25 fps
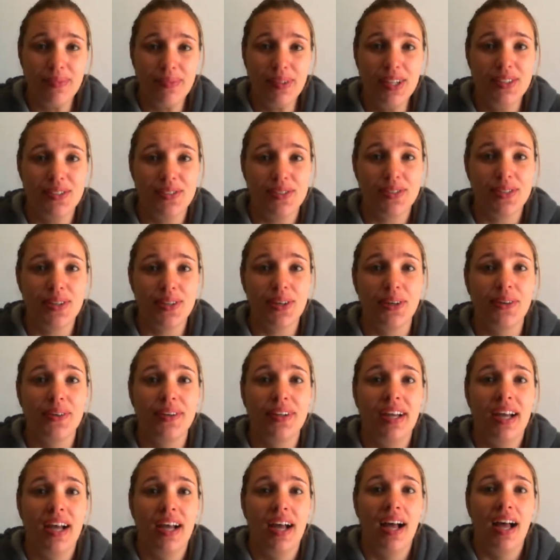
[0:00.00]
So,
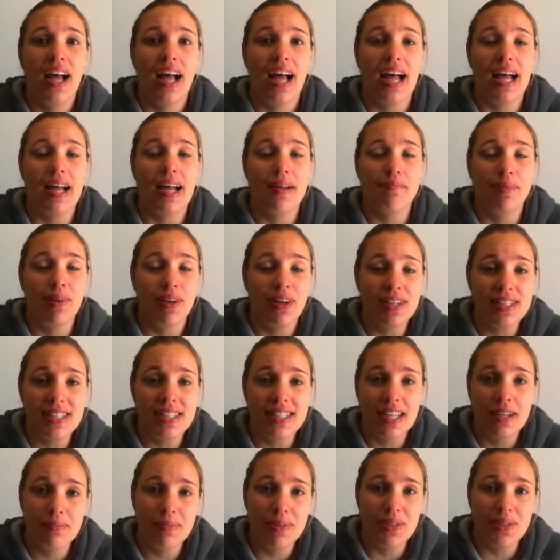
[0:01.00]
last
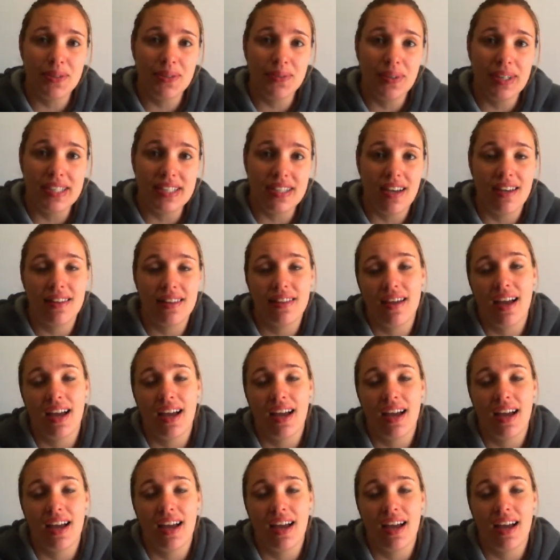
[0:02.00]
time we saw each other,